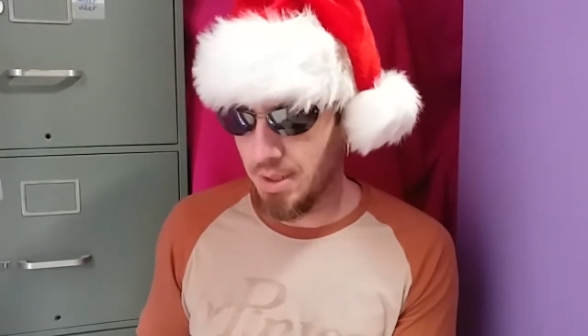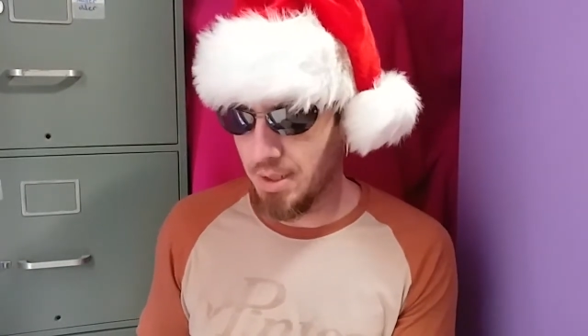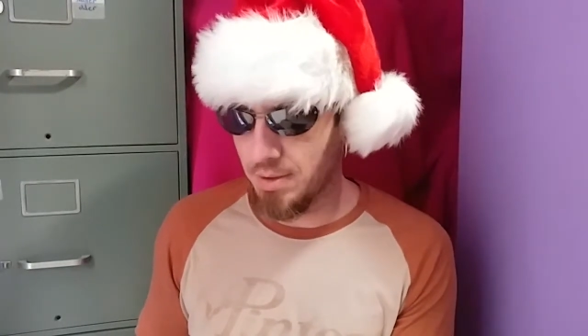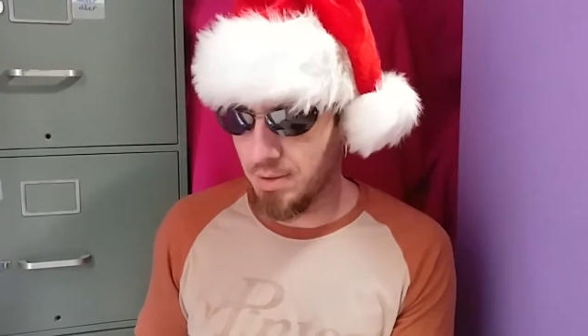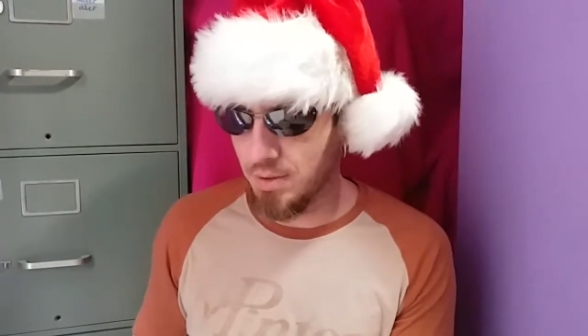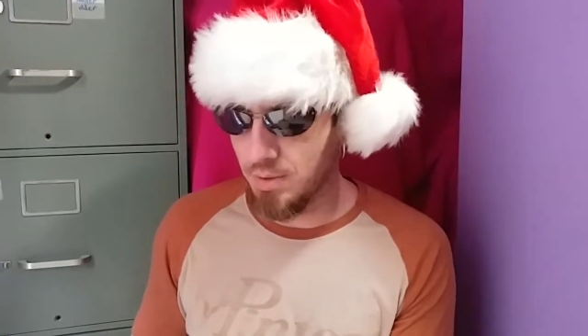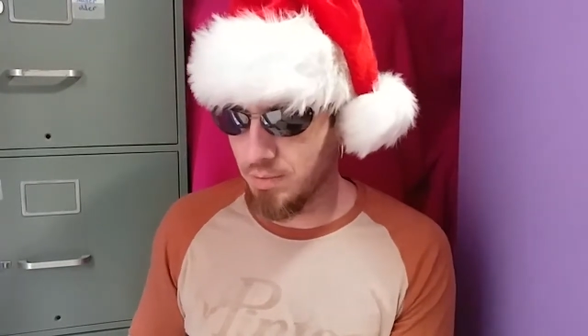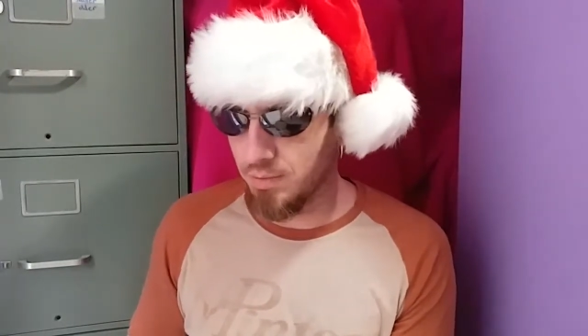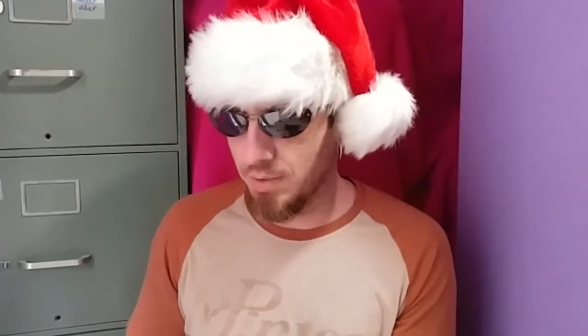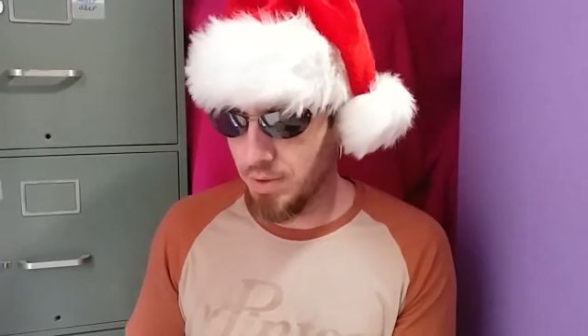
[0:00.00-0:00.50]
don't
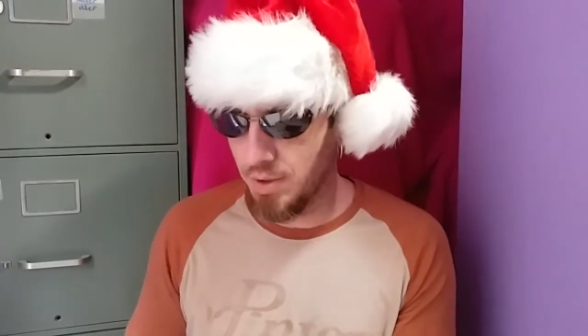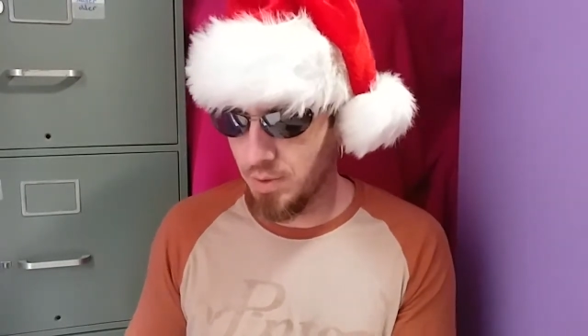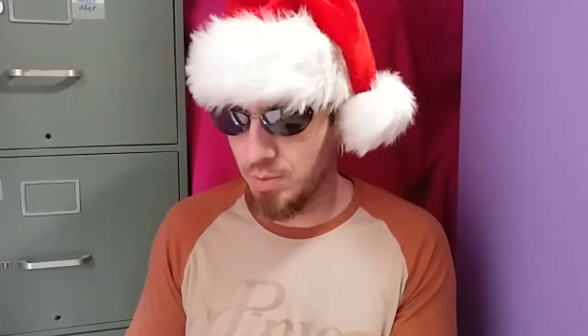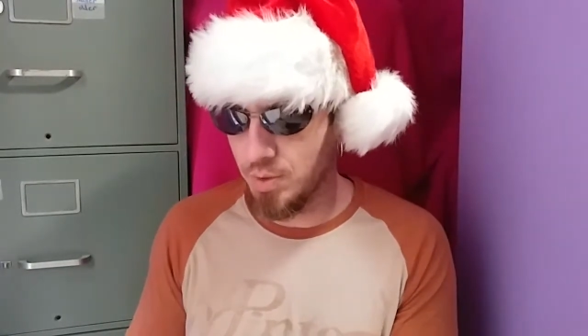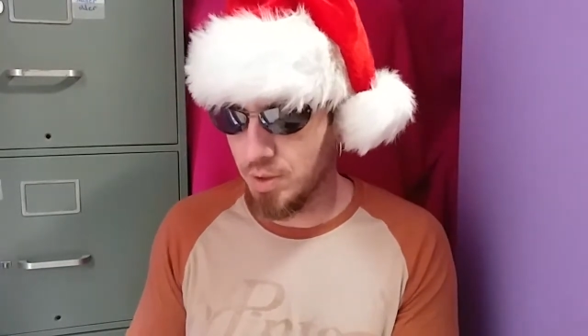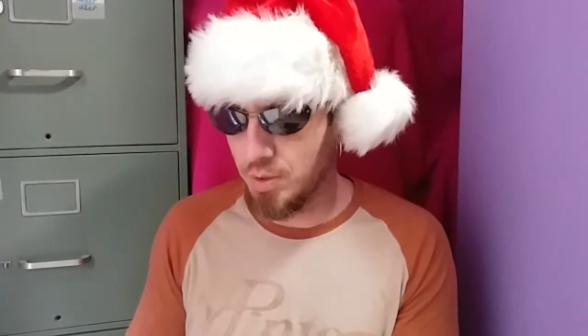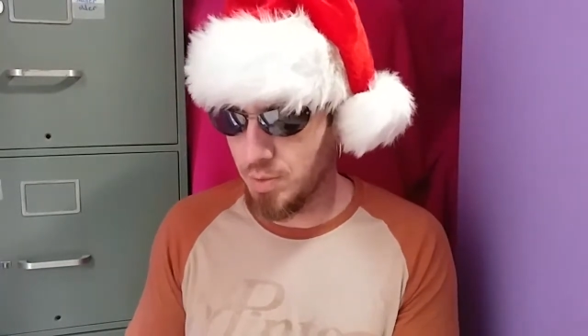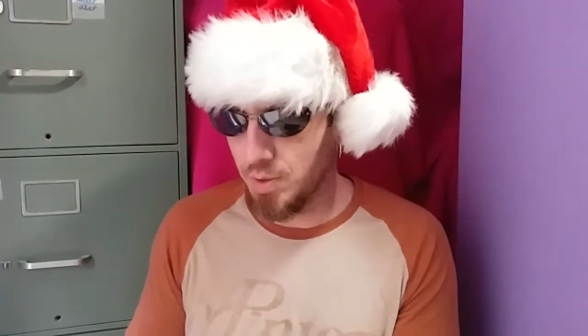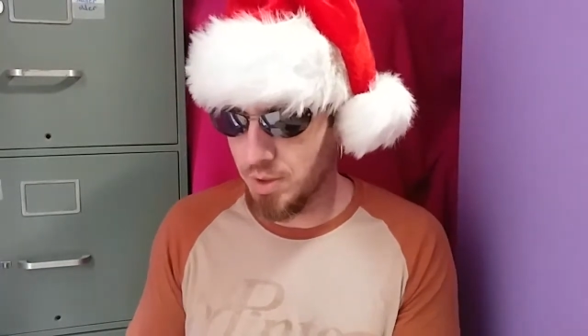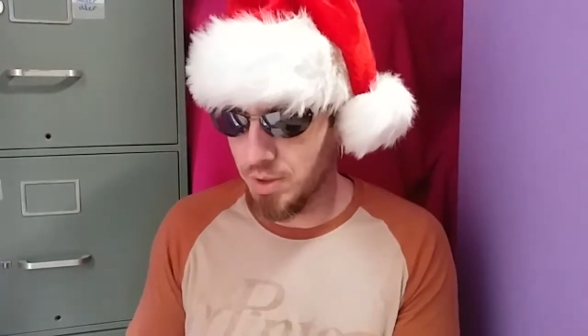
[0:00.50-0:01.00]
know really
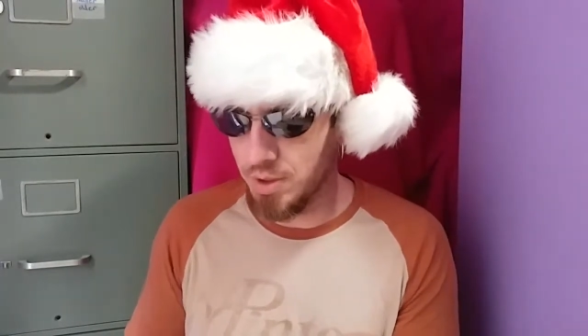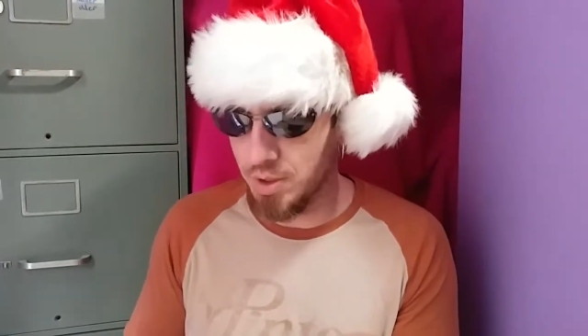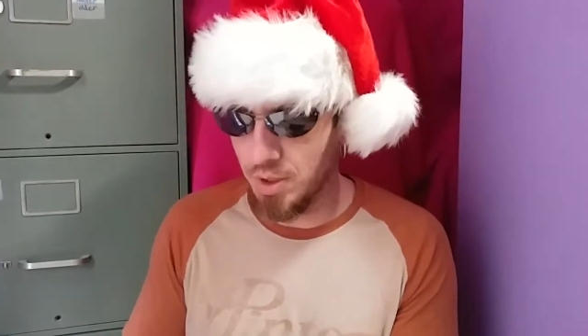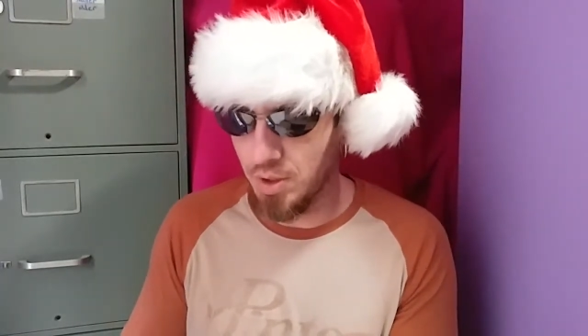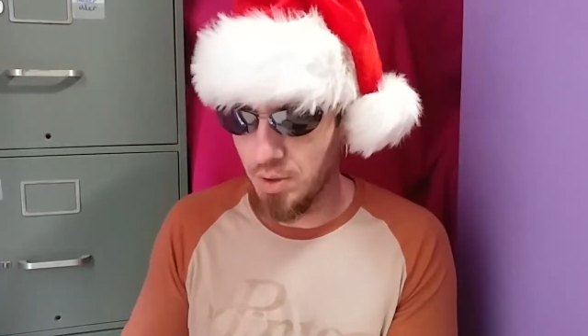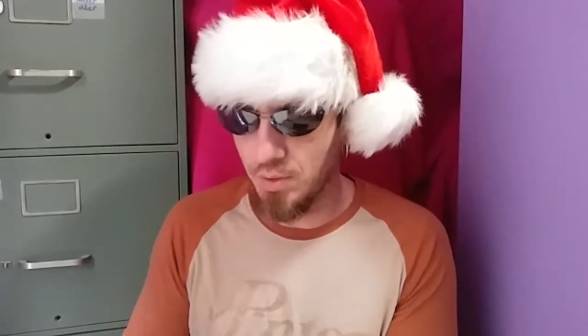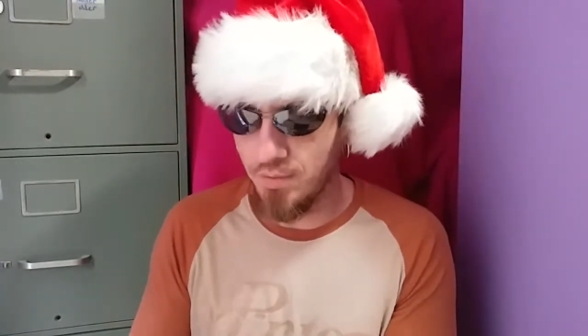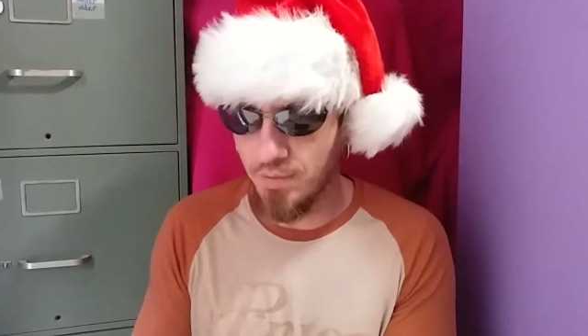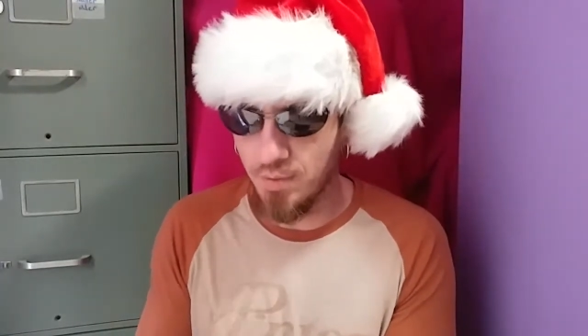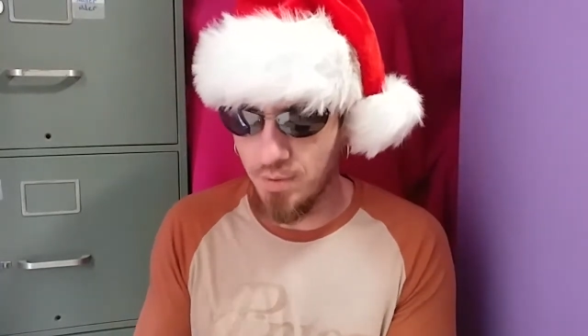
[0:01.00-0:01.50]
which ones to
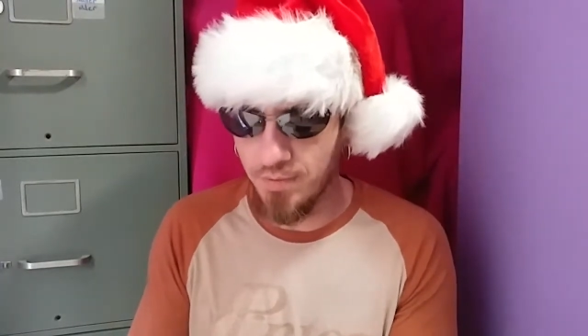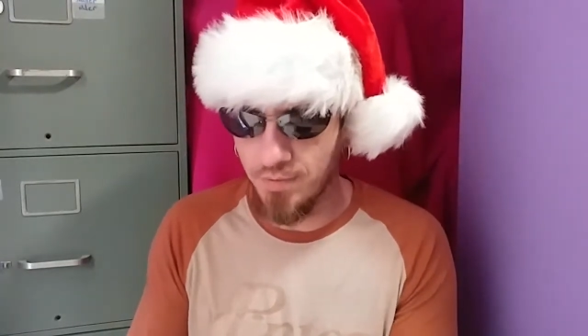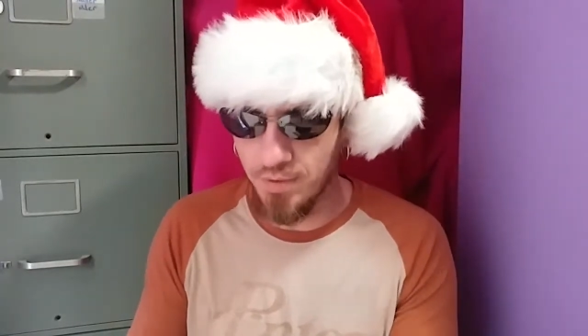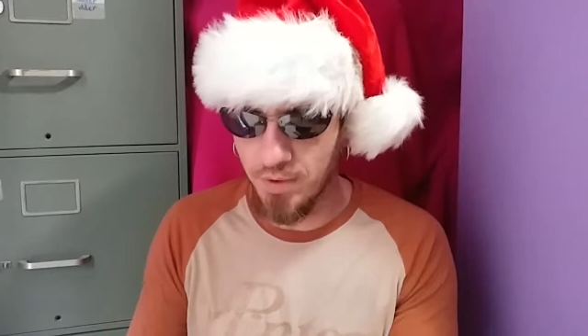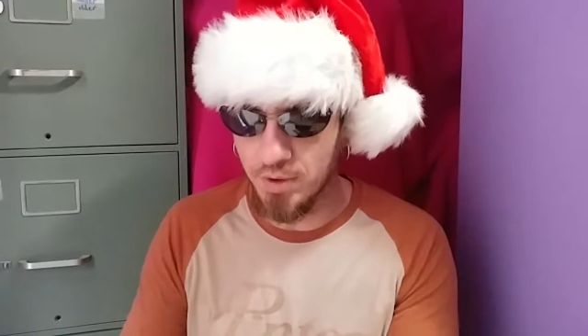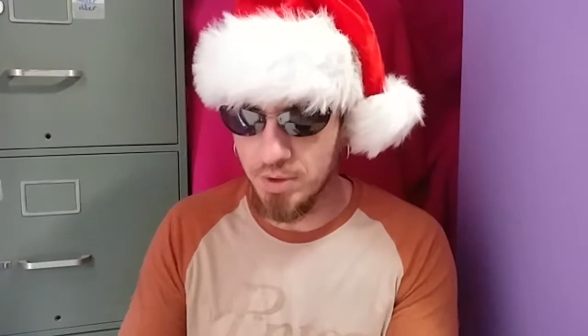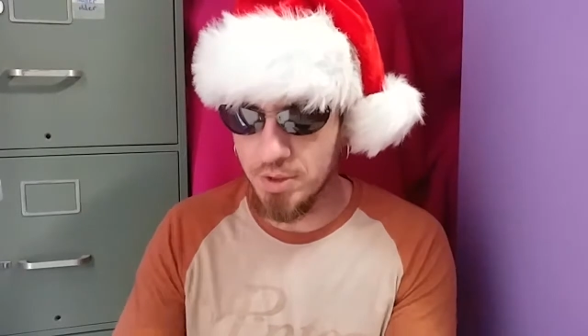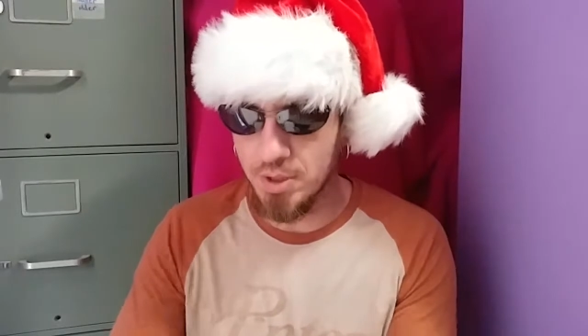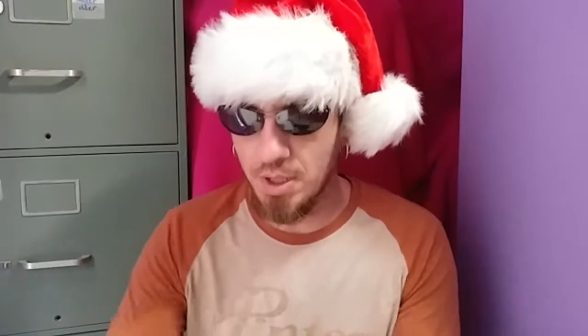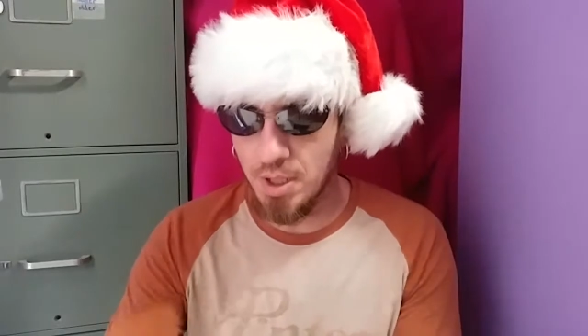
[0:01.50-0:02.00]
go for first.